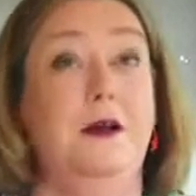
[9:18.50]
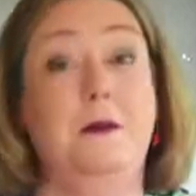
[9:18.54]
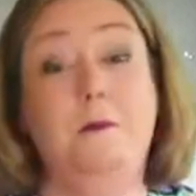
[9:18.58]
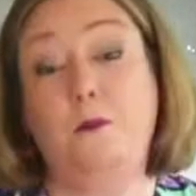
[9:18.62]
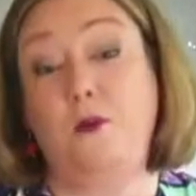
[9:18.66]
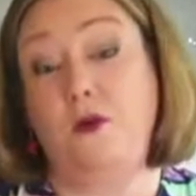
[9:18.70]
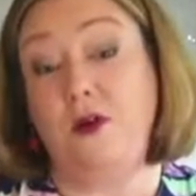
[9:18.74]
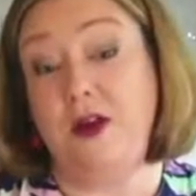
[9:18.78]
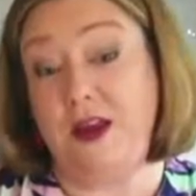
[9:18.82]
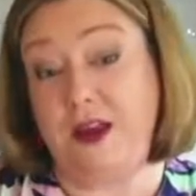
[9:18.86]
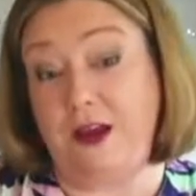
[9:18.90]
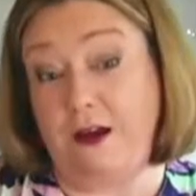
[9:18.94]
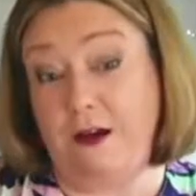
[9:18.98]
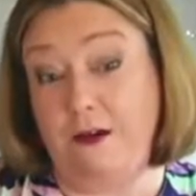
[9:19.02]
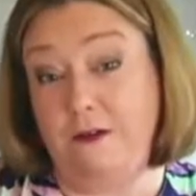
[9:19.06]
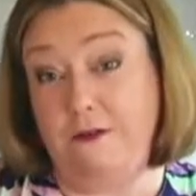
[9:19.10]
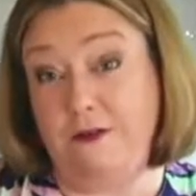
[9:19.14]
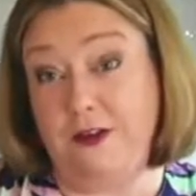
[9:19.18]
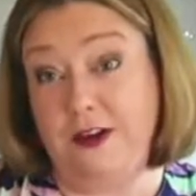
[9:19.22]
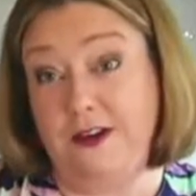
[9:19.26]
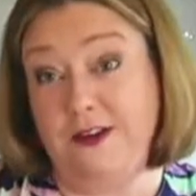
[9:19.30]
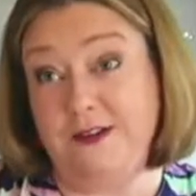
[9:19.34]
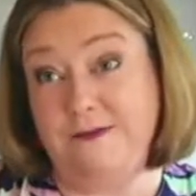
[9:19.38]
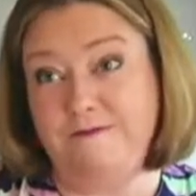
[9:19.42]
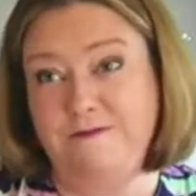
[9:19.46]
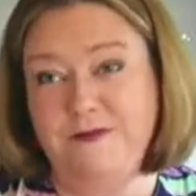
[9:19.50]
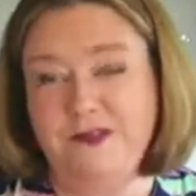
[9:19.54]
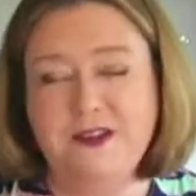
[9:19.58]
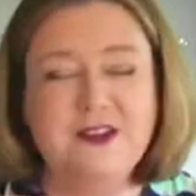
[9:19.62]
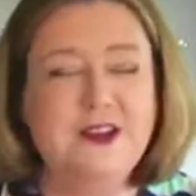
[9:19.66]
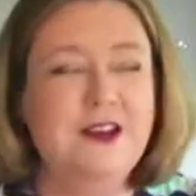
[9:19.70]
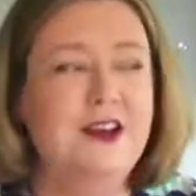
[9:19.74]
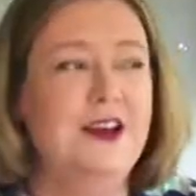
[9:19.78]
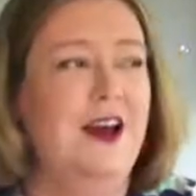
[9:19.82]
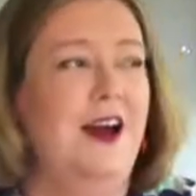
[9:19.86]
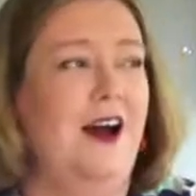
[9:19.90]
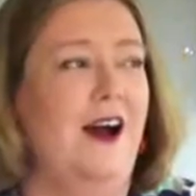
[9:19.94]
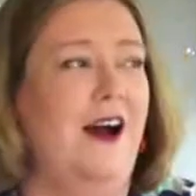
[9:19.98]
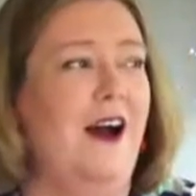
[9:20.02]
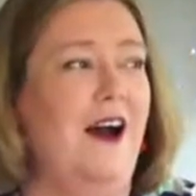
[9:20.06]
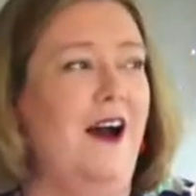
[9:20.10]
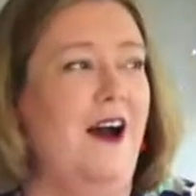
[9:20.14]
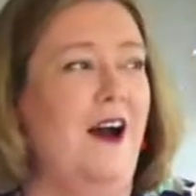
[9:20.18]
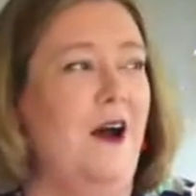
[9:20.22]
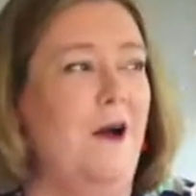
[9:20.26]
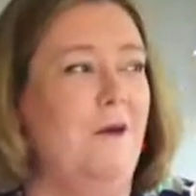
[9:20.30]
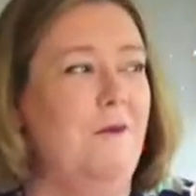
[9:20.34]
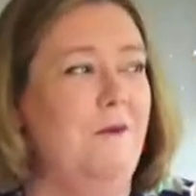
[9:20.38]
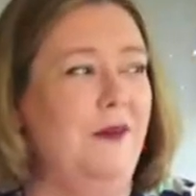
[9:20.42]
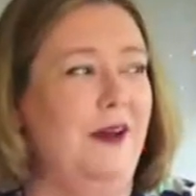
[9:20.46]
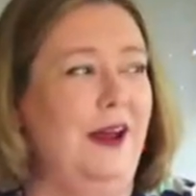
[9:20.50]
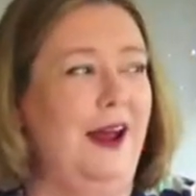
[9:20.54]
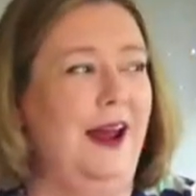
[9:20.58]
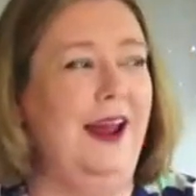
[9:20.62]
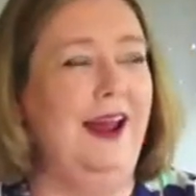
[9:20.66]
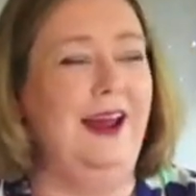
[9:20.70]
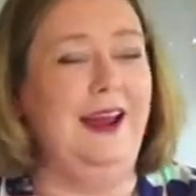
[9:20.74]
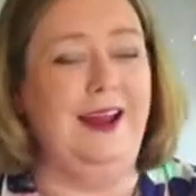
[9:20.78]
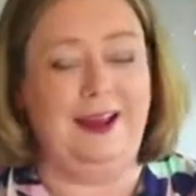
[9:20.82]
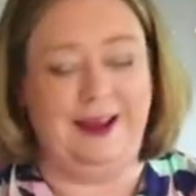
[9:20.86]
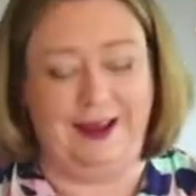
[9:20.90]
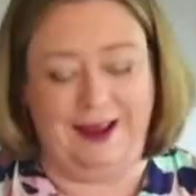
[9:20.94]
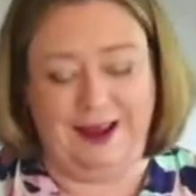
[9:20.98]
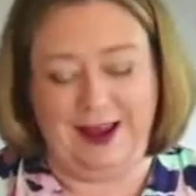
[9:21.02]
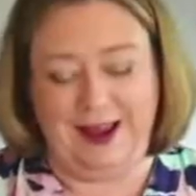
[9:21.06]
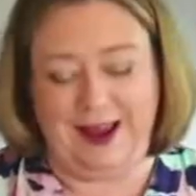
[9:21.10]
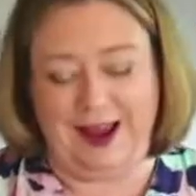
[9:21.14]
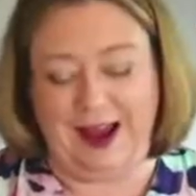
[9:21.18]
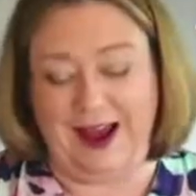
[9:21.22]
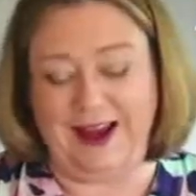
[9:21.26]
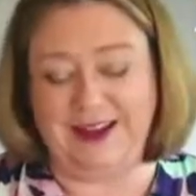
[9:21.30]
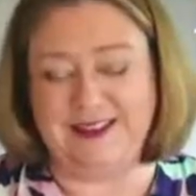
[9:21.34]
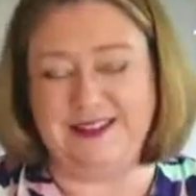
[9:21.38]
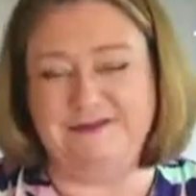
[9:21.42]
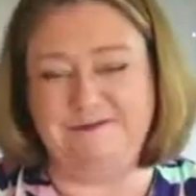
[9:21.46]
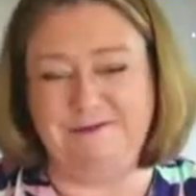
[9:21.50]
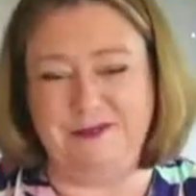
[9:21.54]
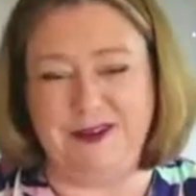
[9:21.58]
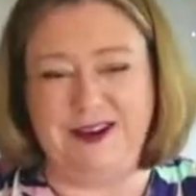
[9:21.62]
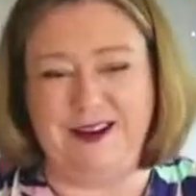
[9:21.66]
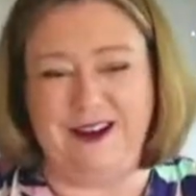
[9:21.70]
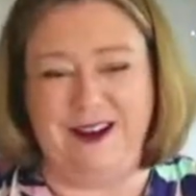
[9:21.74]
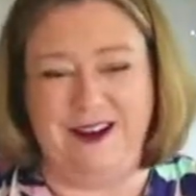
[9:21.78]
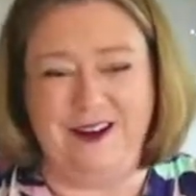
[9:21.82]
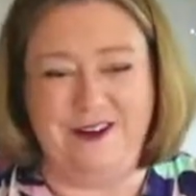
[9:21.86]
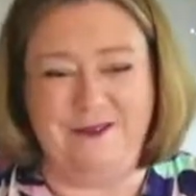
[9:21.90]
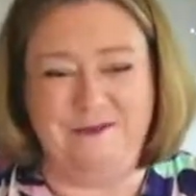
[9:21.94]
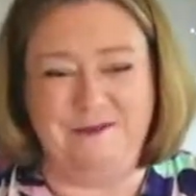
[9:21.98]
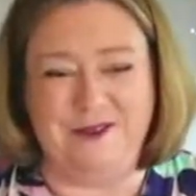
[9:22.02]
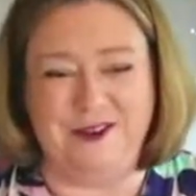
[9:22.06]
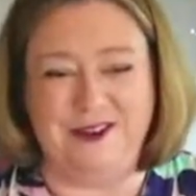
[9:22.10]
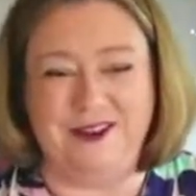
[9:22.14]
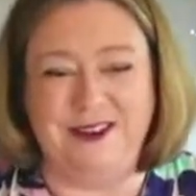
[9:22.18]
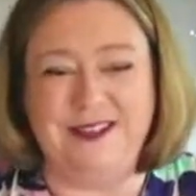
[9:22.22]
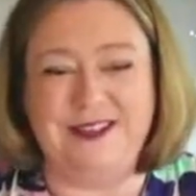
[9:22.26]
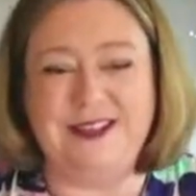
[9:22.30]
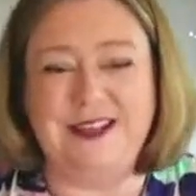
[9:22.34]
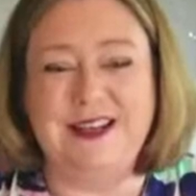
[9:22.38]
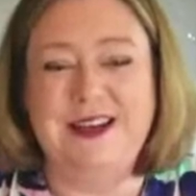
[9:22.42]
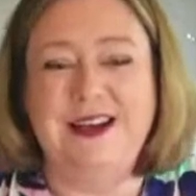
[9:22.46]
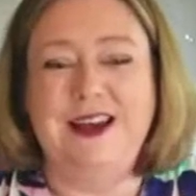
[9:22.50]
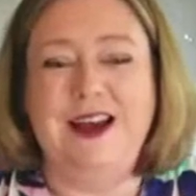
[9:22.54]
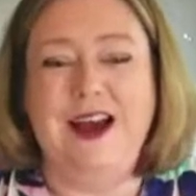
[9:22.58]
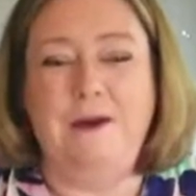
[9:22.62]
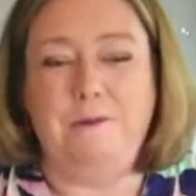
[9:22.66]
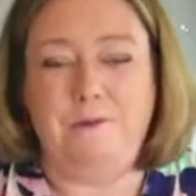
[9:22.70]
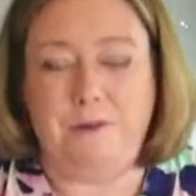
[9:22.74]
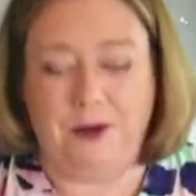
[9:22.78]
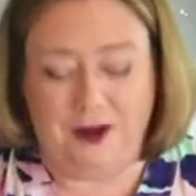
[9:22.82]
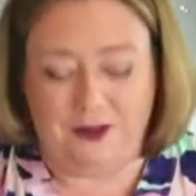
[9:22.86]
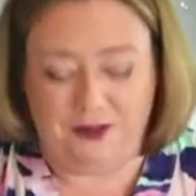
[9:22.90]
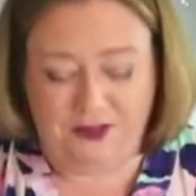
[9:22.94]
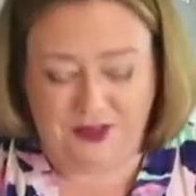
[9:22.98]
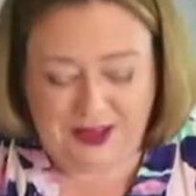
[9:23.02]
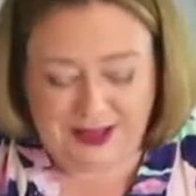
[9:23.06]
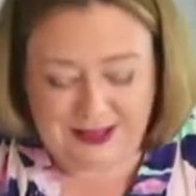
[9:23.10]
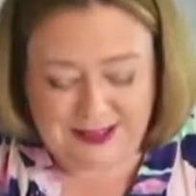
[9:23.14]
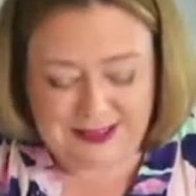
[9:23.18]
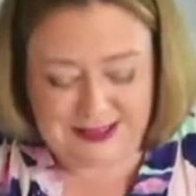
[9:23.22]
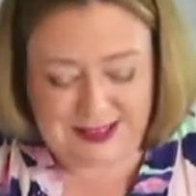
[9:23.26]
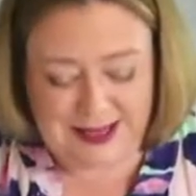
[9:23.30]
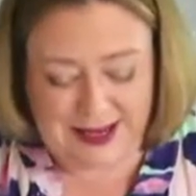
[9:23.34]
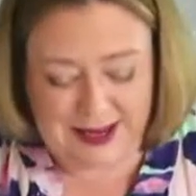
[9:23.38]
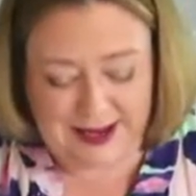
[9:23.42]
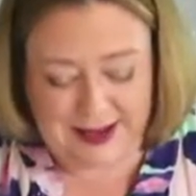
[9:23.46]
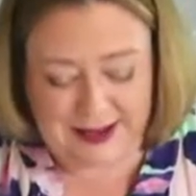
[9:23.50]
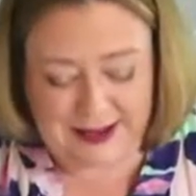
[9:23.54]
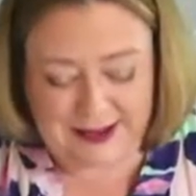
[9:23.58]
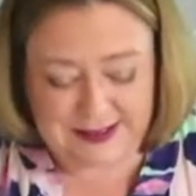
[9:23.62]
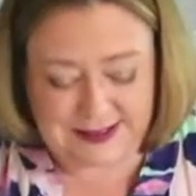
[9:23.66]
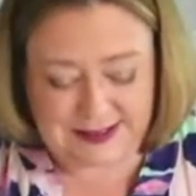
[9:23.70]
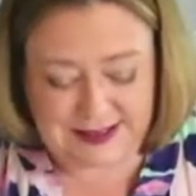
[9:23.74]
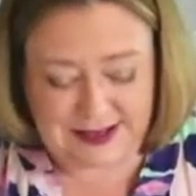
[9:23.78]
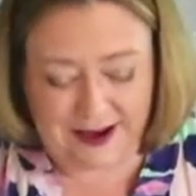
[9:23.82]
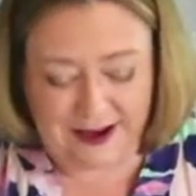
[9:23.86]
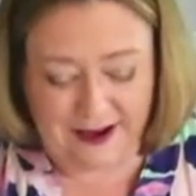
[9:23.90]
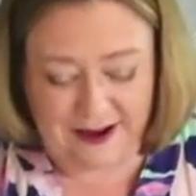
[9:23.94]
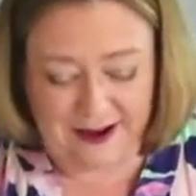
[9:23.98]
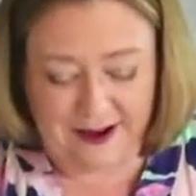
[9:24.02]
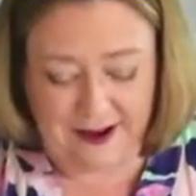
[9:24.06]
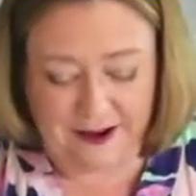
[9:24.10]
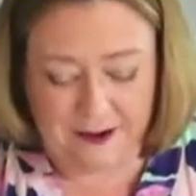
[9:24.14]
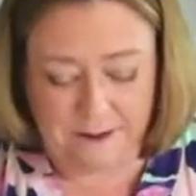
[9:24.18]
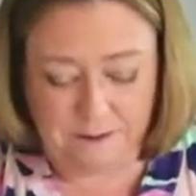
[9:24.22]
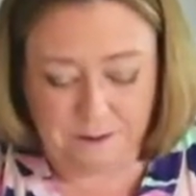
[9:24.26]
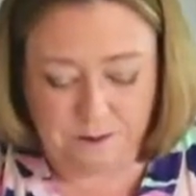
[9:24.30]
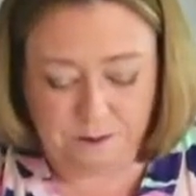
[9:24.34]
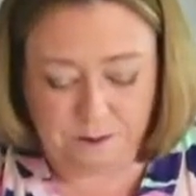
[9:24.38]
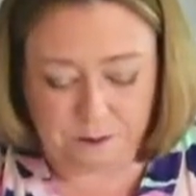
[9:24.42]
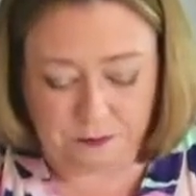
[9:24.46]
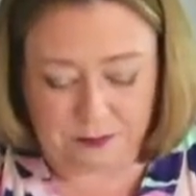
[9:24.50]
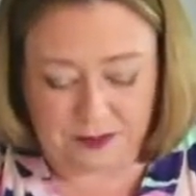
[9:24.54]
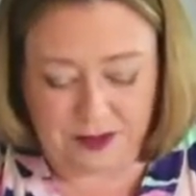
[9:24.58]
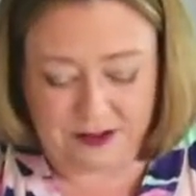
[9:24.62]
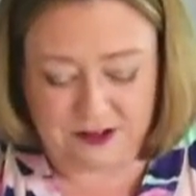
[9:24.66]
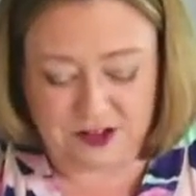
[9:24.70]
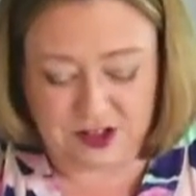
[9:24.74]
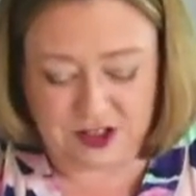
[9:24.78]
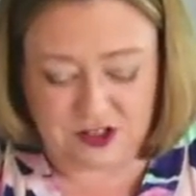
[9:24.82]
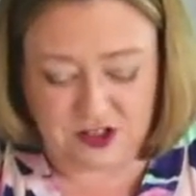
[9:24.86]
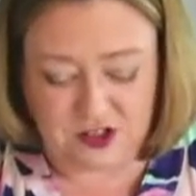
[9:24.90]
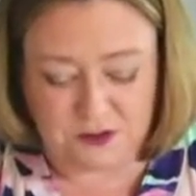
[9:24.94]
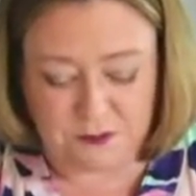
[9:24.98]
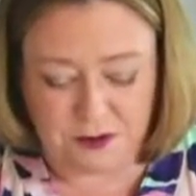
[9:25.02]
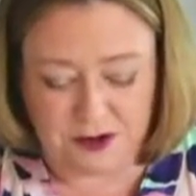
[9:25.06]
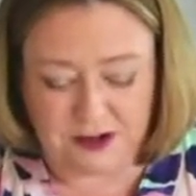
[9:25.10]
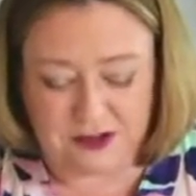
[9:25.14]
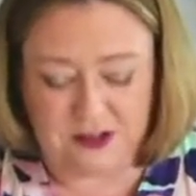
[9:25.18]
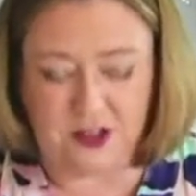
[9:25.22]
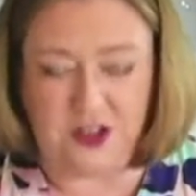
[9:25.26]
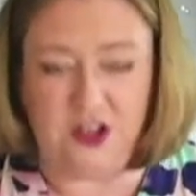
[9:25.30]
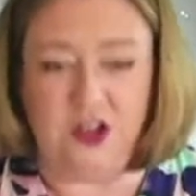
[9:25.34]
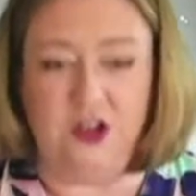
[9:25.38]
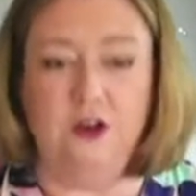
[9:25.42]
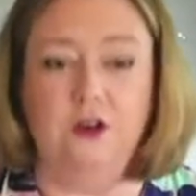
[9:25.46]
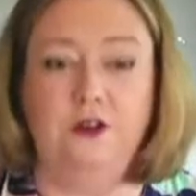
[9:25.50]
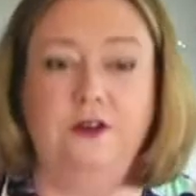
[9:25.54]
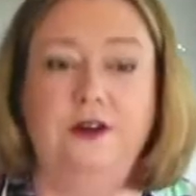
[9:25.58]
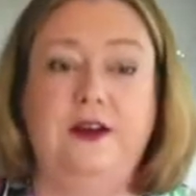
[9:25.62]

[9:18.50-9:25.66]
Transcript: pre-COVID. It hasn't been opened, but this is a gingerbread liqueur.